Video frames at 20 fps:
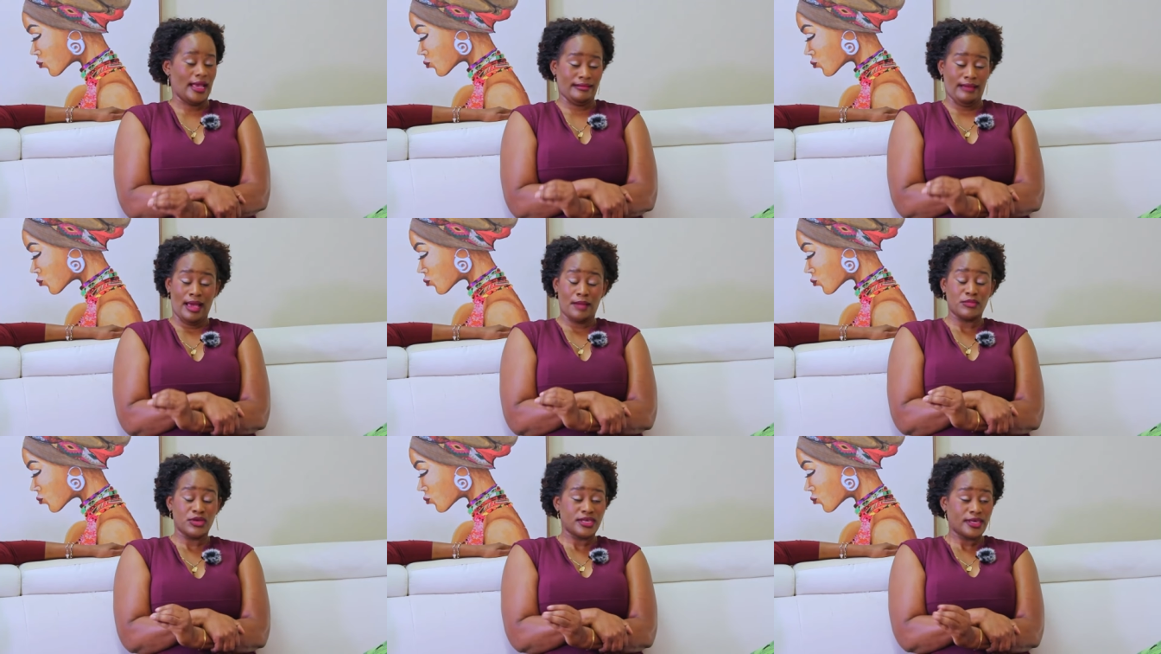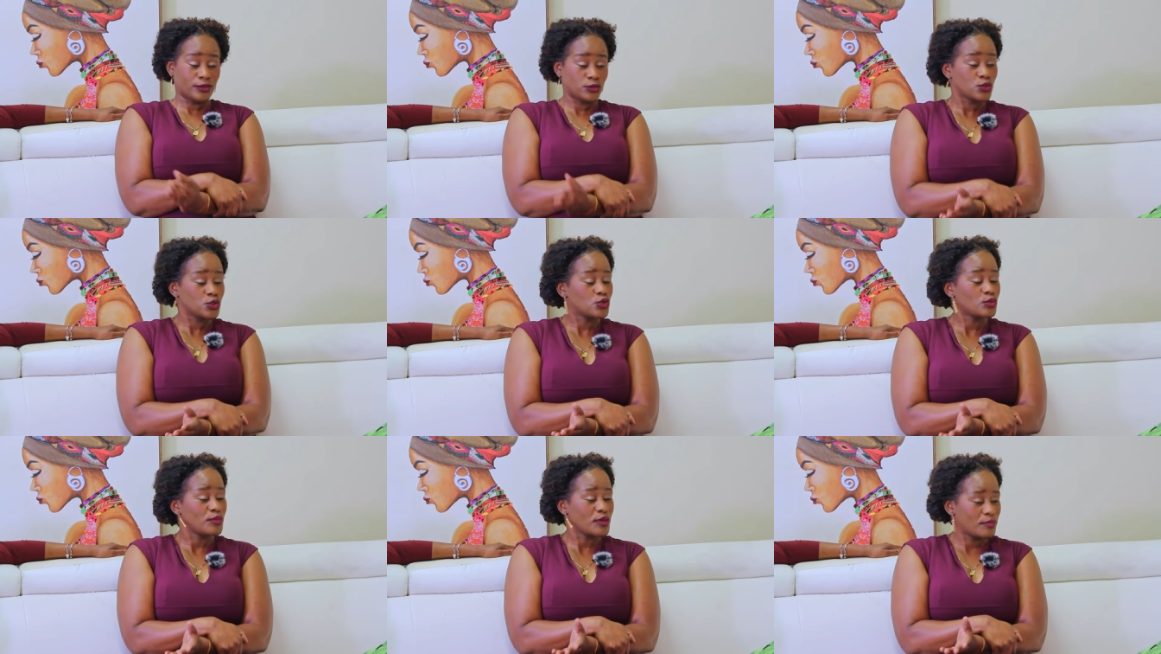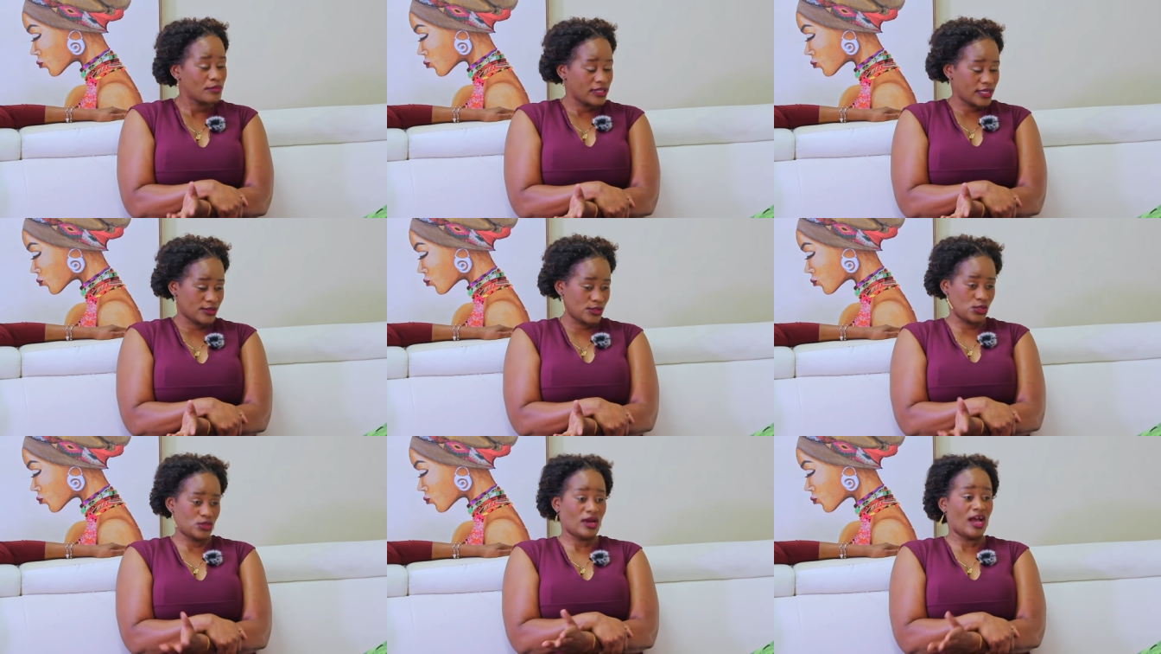I am yet to be
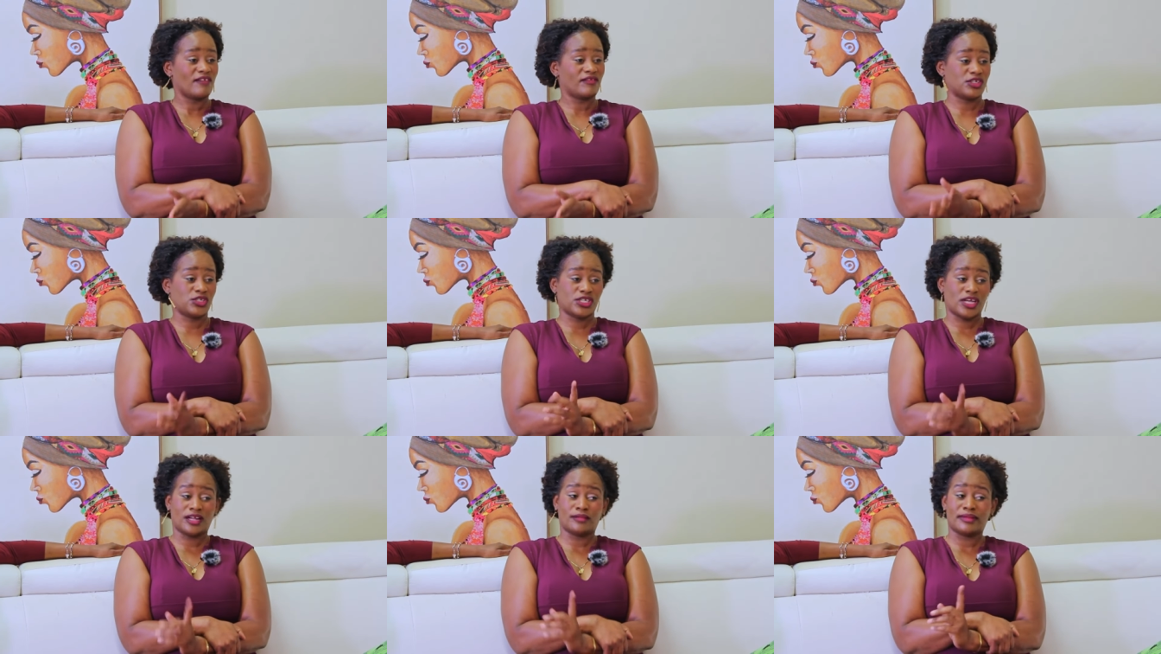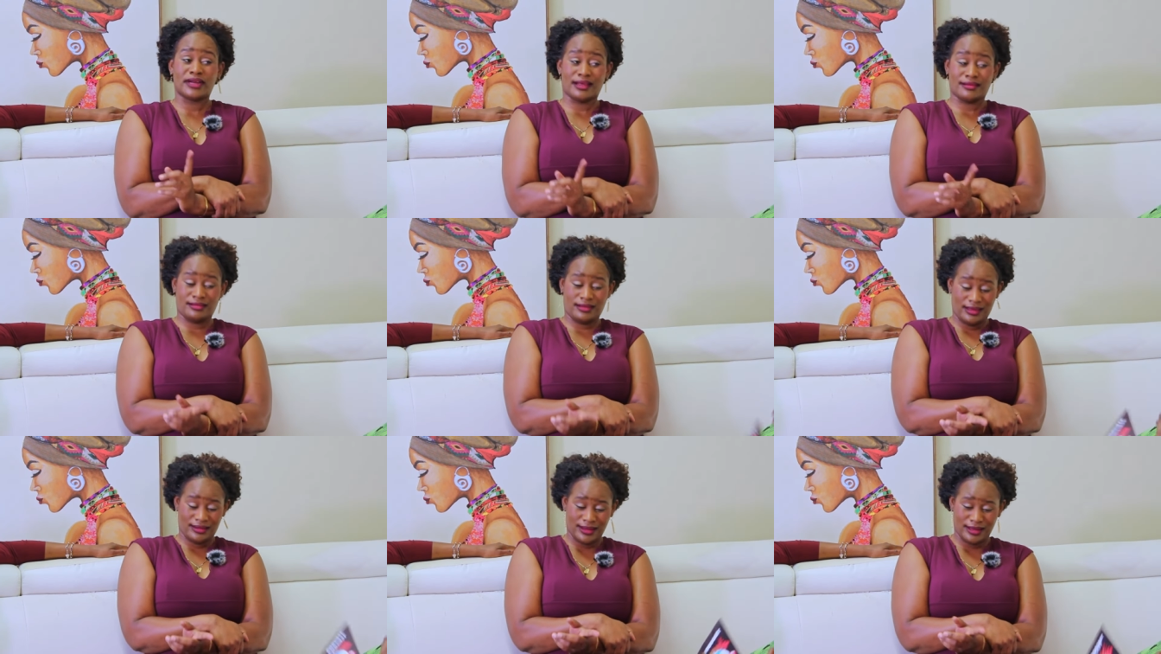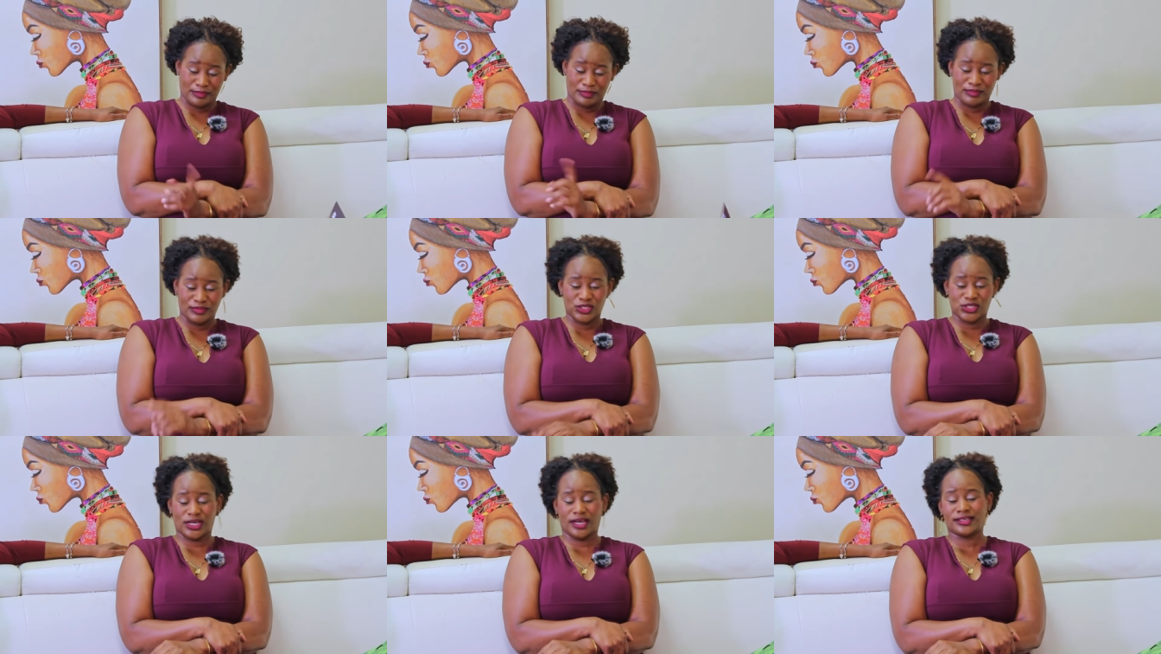blessed to have a child, but I think that
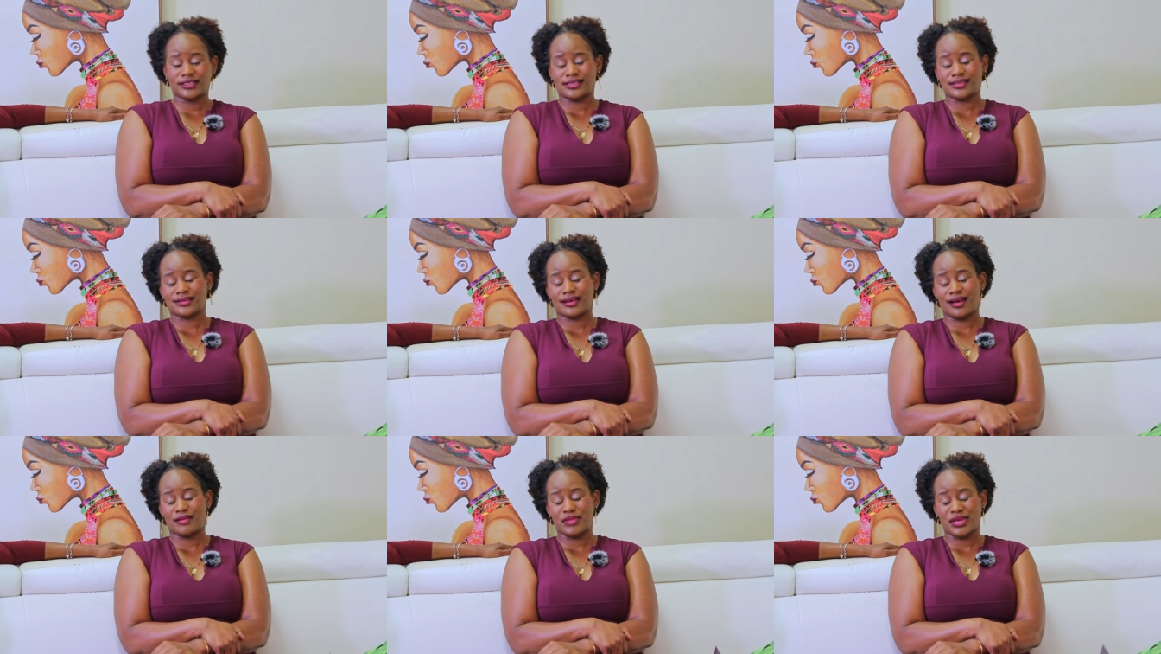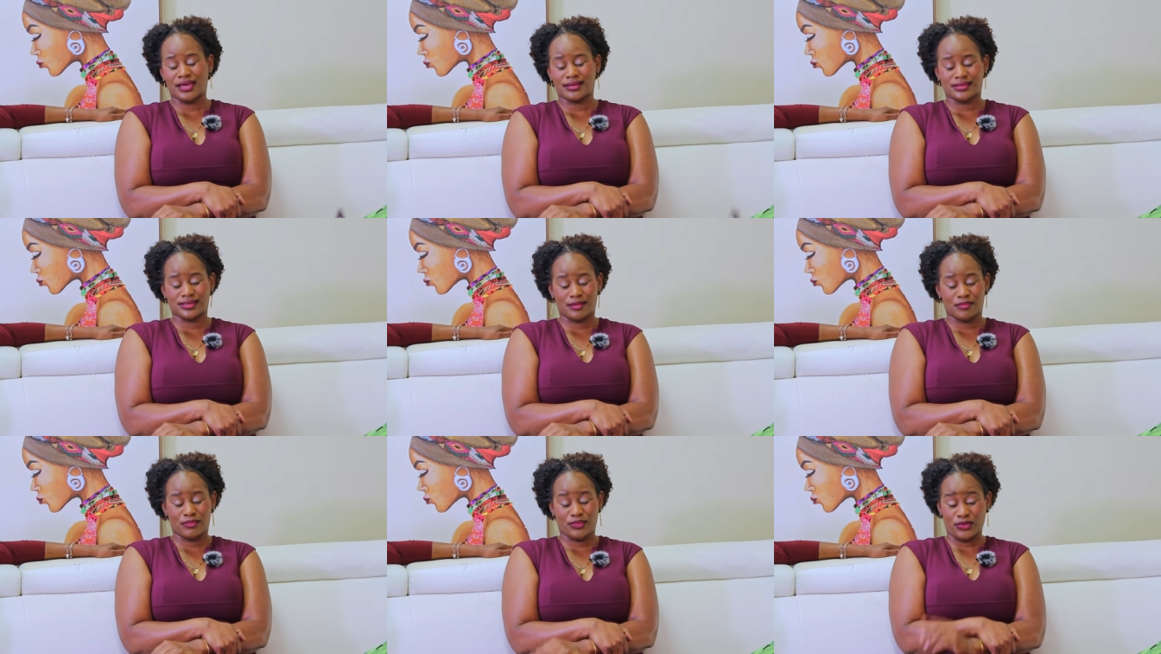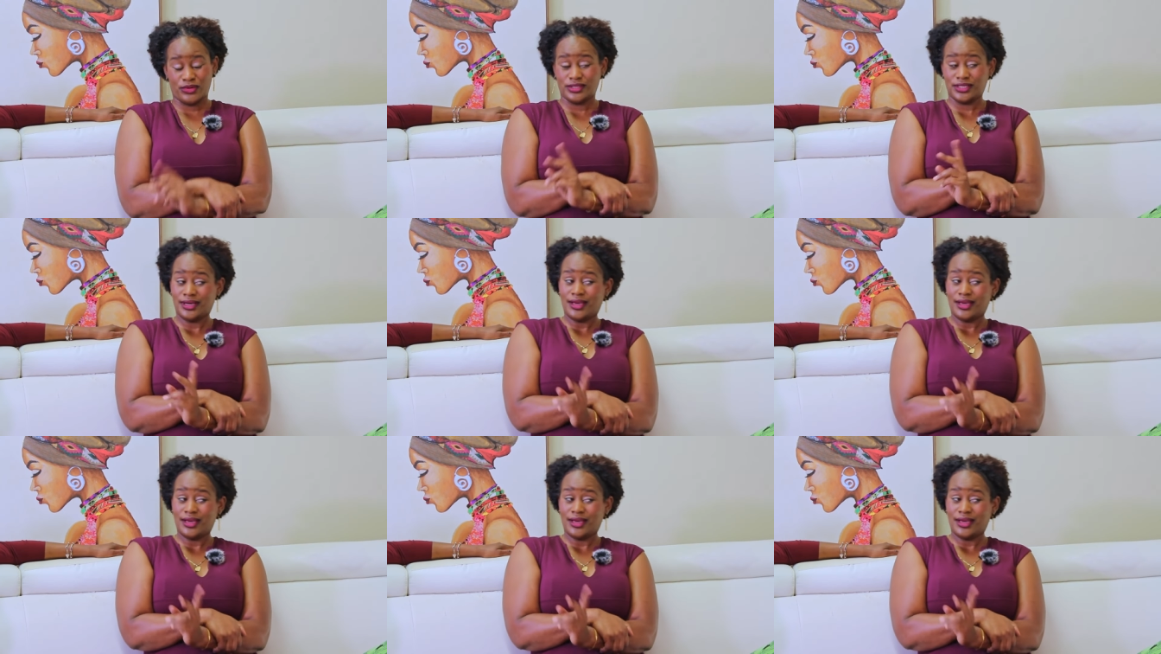child is coming at some point.